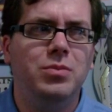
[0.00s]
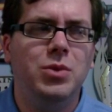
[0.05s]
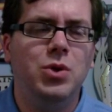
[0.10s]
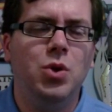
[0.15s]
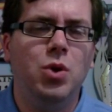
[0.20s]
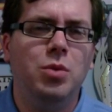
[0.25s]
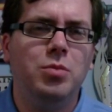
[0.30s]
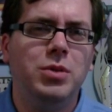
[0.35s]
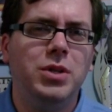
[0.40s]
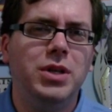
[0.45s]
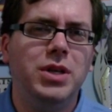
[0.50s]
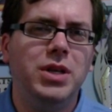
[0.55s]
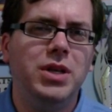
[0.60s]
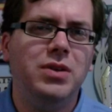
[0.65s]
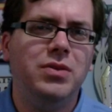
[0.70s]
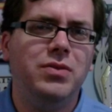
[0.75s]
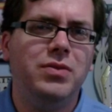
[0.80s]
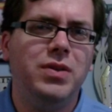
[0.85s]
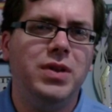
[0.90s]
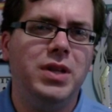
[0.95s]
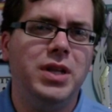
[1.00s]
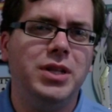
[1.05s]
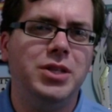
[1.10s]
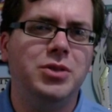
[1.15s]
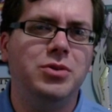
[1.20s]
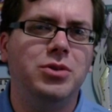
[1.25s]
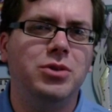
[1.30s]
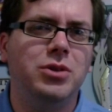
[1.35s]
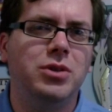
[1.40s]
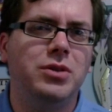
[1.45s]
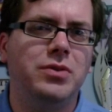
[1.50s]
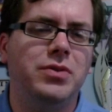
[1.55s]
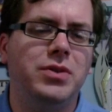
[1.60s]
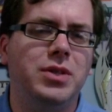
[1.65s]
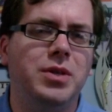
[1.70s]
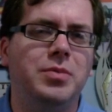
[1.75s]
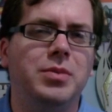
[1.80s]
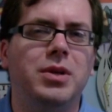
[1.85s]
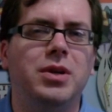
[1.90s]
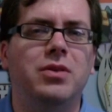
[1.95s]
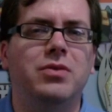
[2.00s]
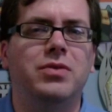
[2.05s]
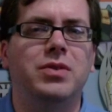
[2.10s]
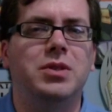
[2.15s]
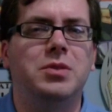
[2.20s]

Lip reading: Normally, if it lets you search for something of